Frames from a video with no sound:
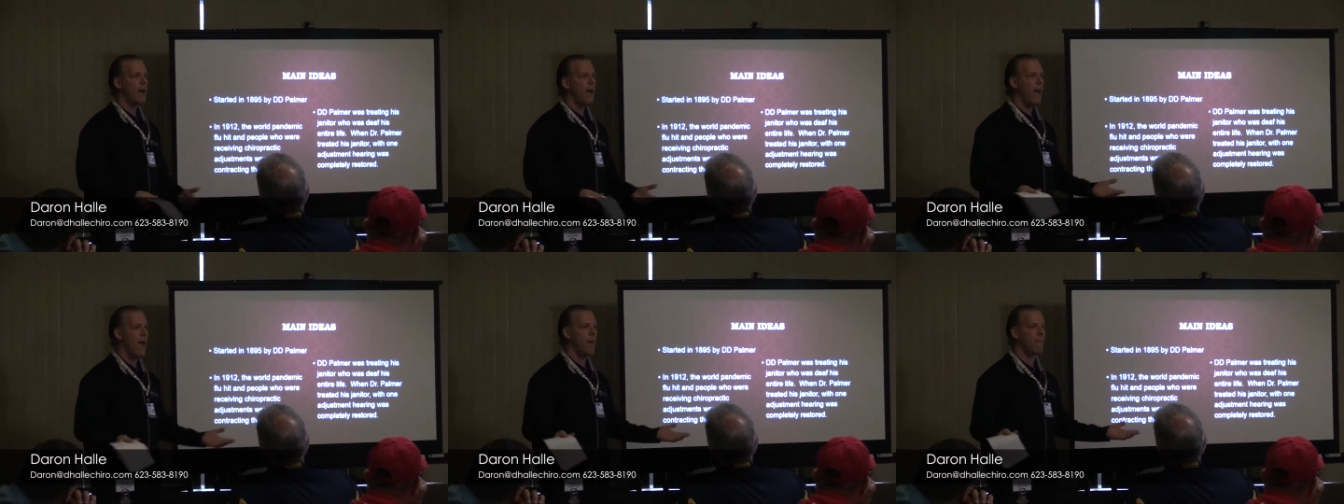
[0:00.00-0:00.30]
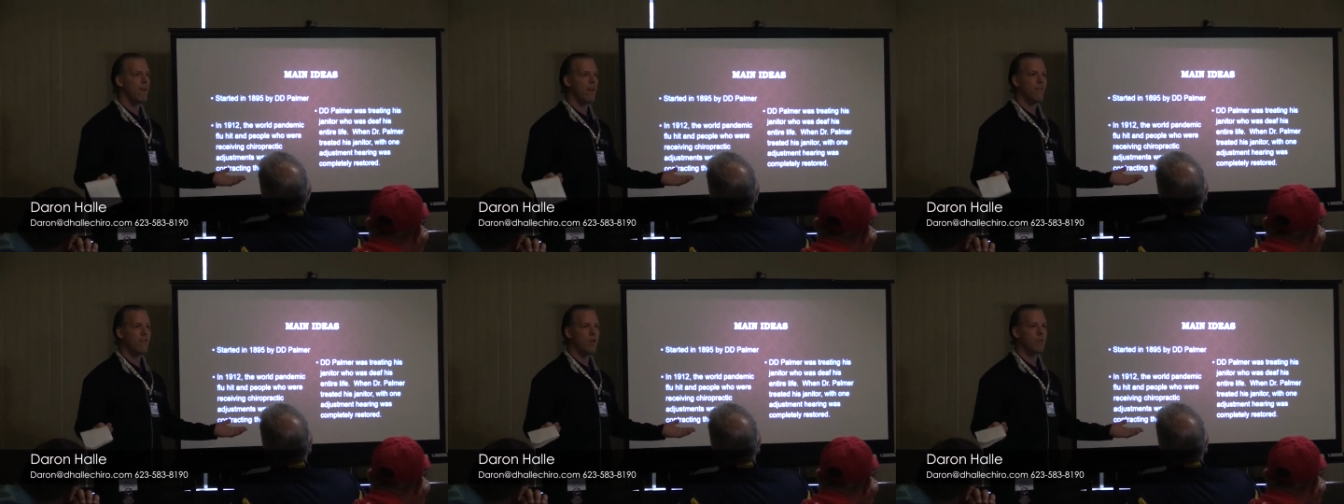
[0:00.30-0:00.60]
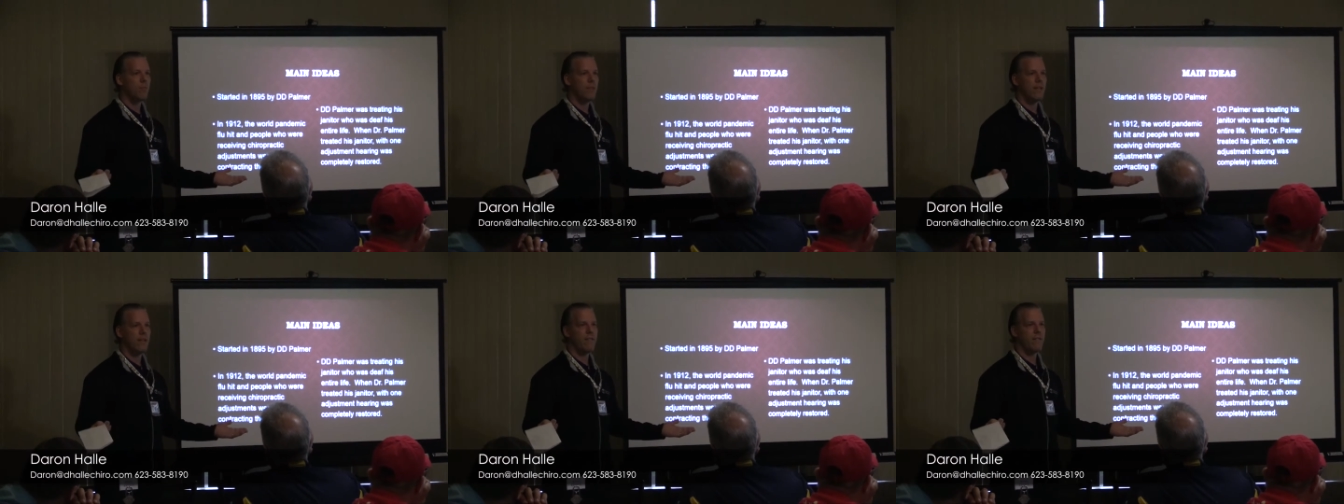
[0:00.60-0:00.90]
How many of
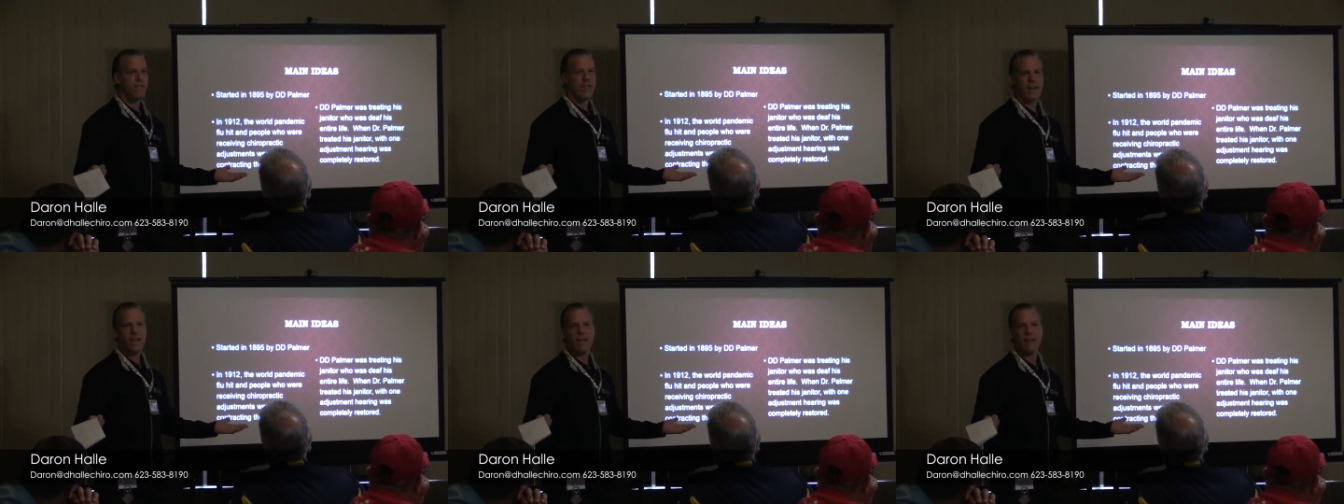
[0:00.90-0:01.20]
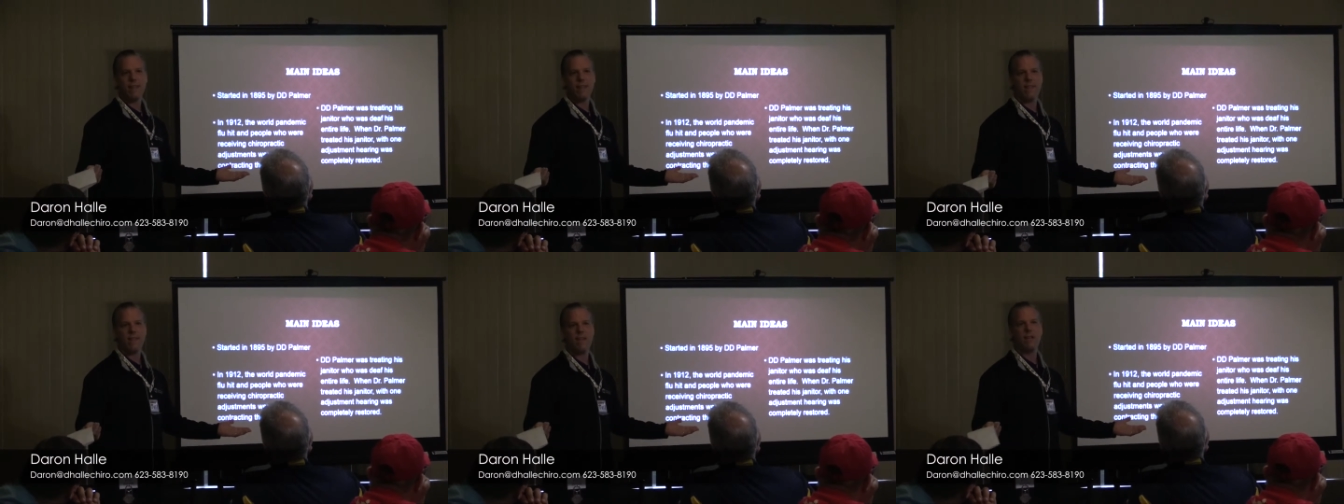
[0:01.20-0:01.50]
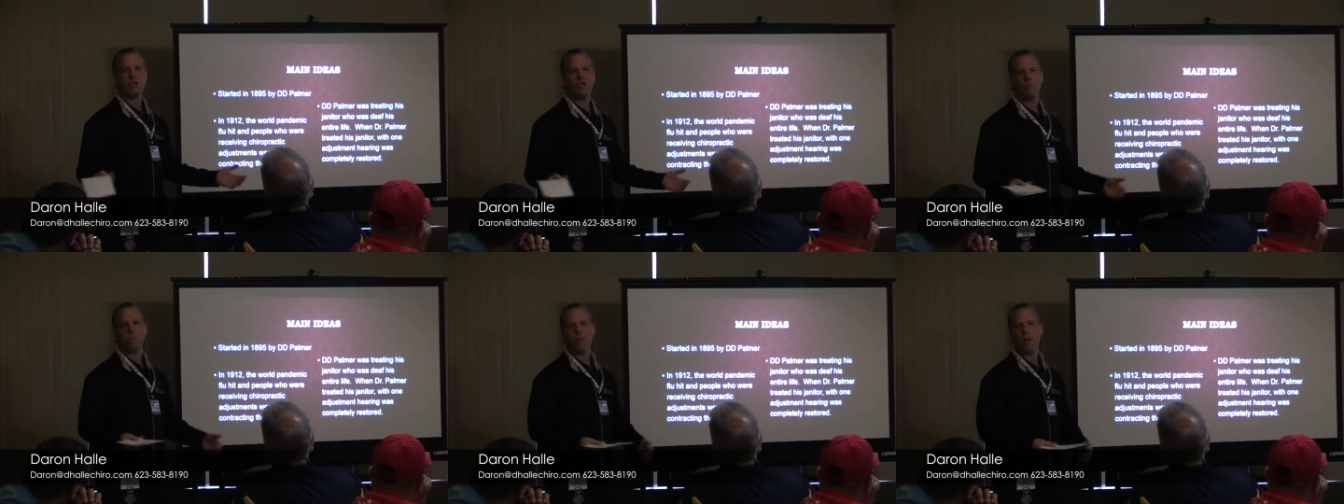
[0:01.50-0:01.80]
you believe that it
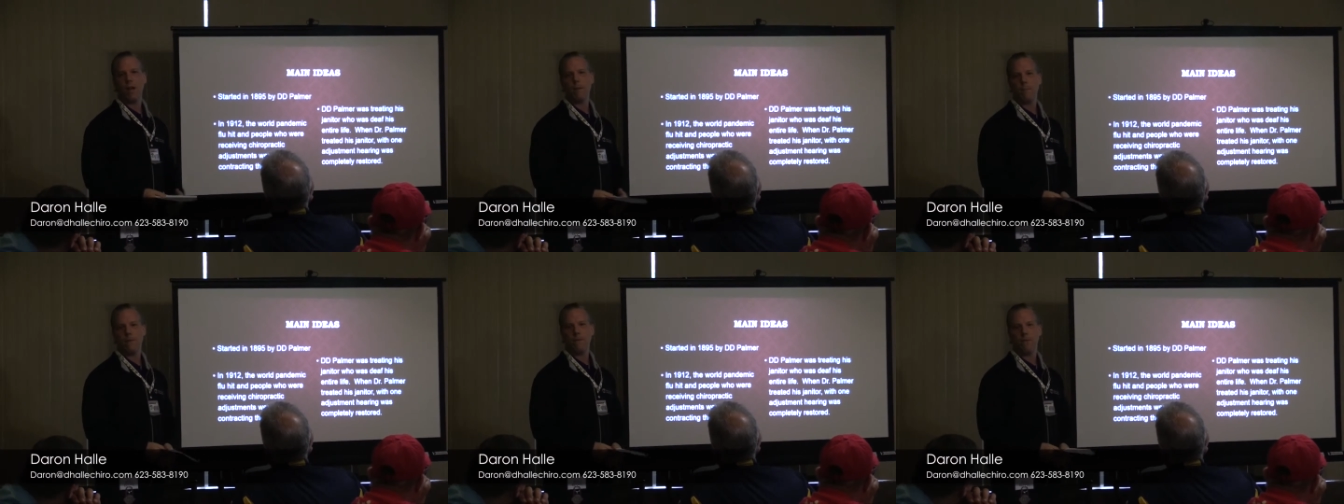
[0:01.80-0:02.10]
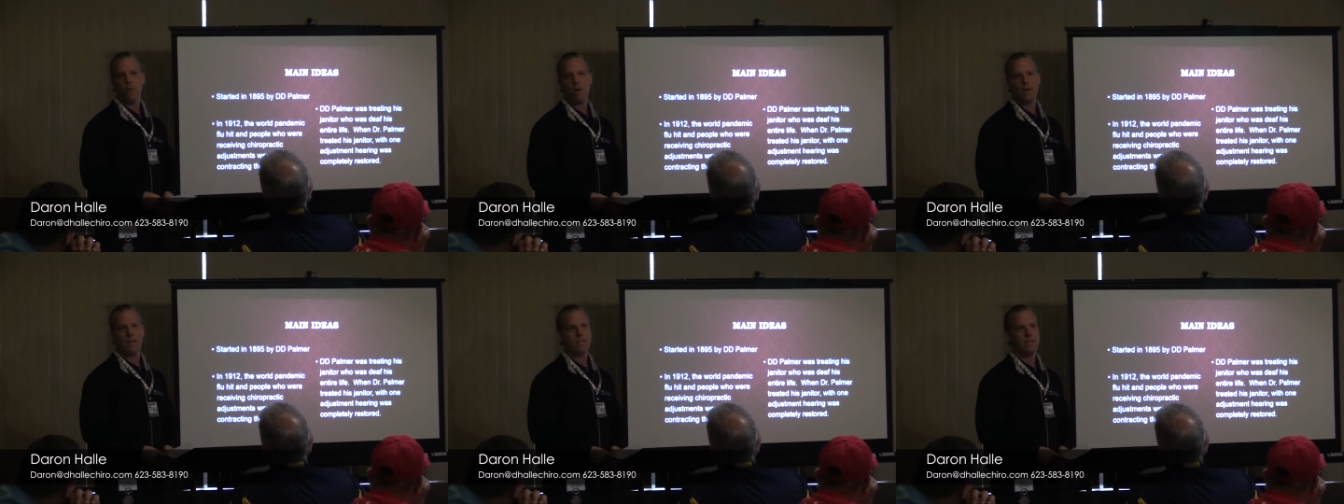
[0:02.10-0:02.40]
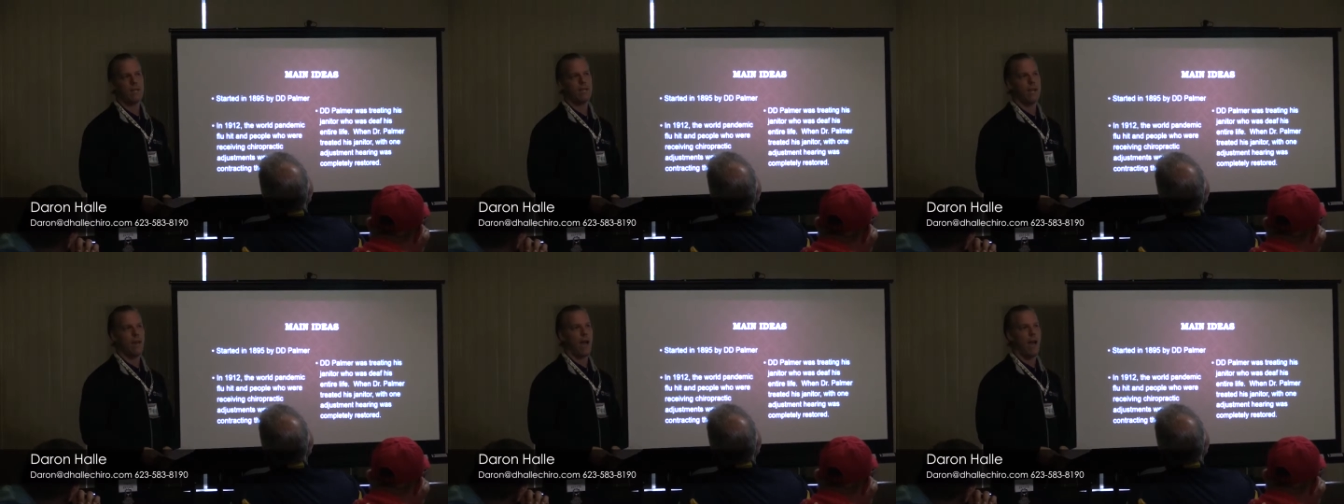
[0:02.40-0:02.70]
thinned your blood before I
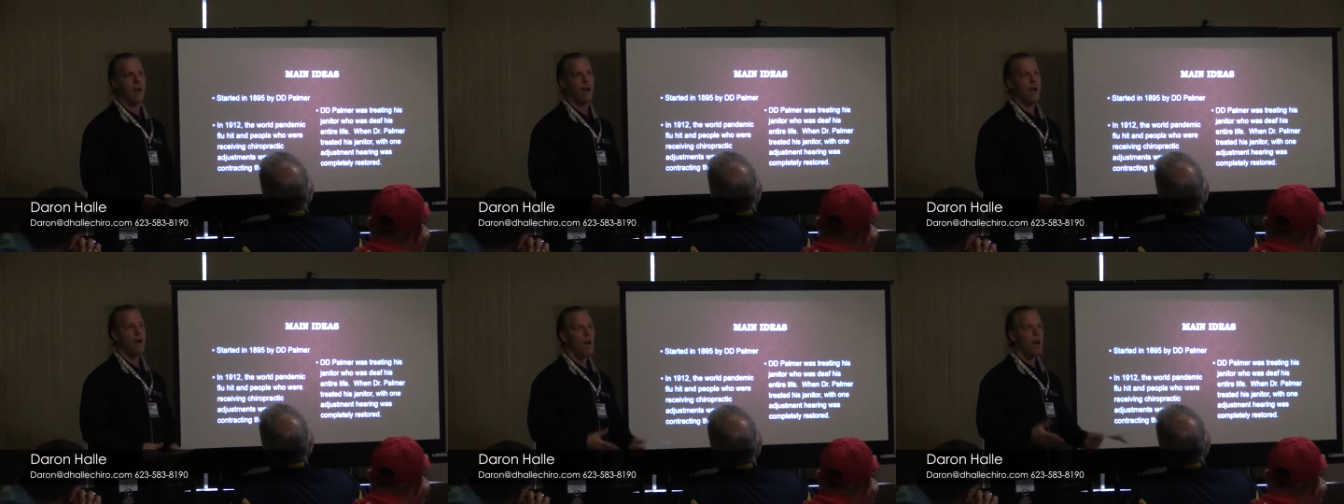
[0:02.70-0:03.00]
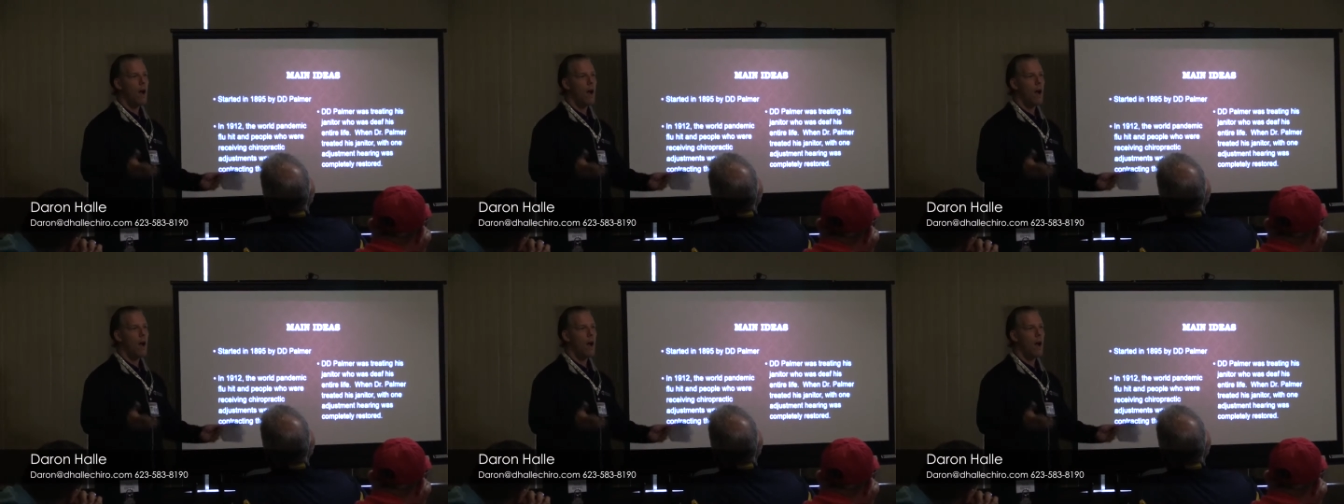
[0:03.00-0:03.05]
said that?